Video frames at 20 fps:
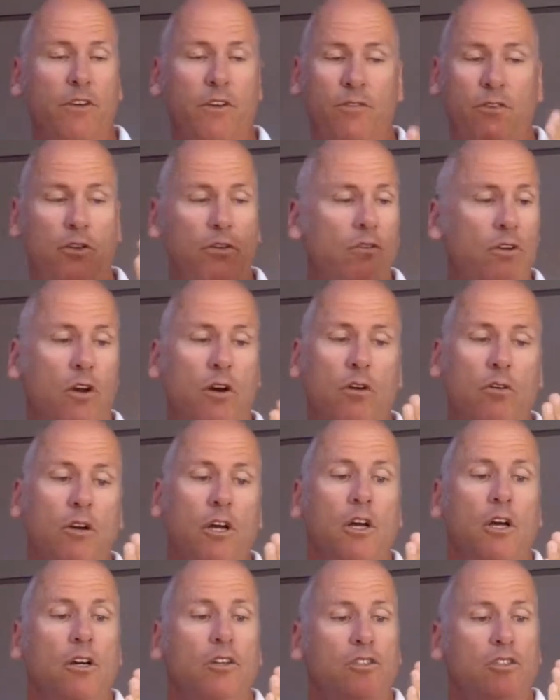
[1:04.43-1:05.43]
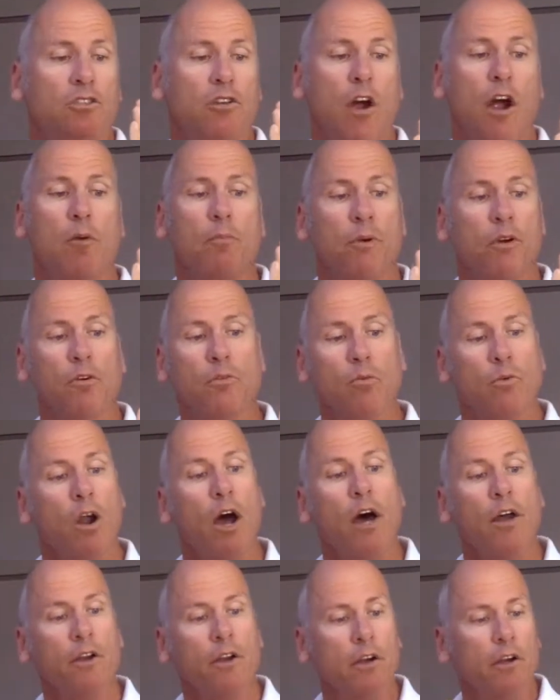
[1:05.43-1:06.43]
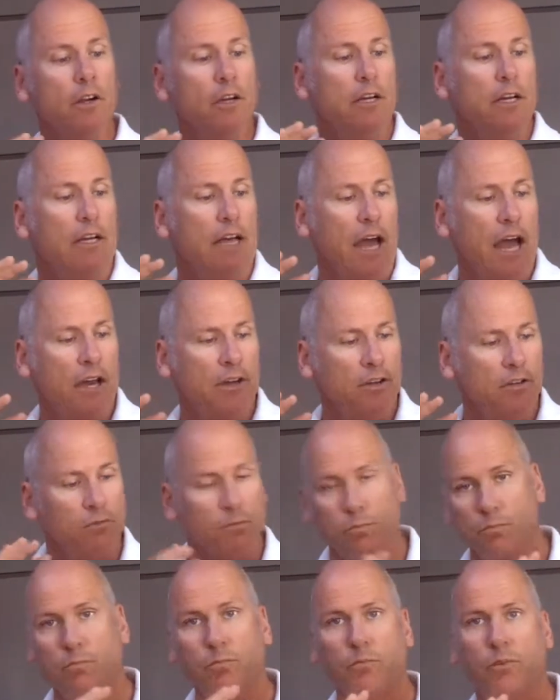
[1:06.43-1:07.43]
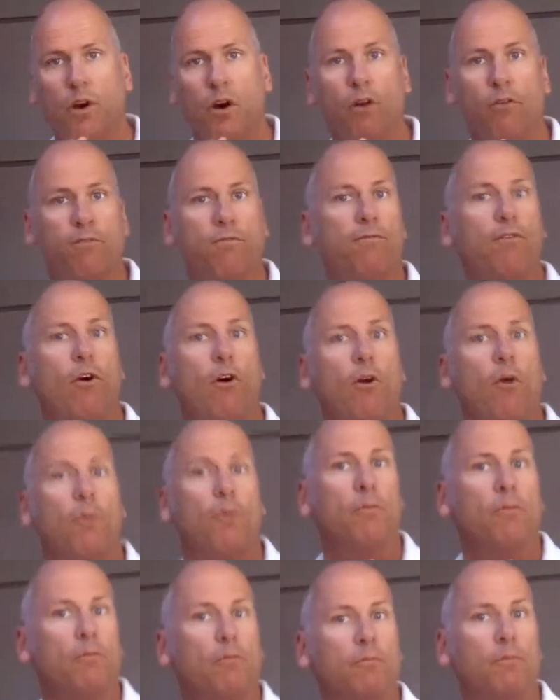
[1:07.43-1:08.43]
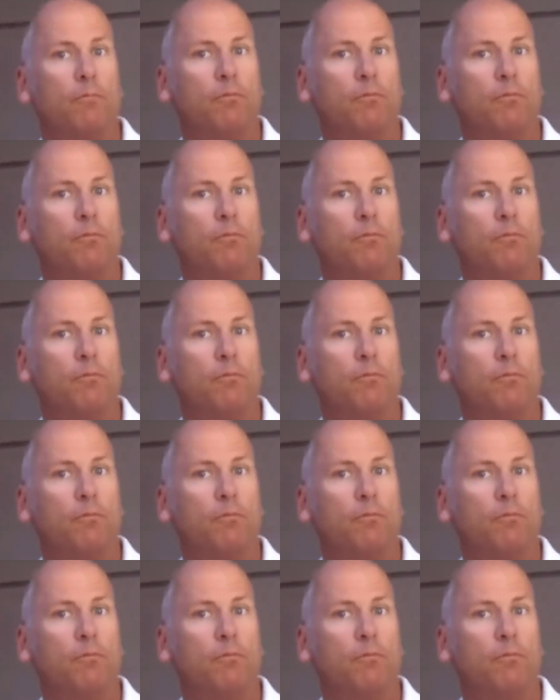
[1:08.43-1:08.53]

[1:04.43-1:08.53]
If you go starboard rudder and you go full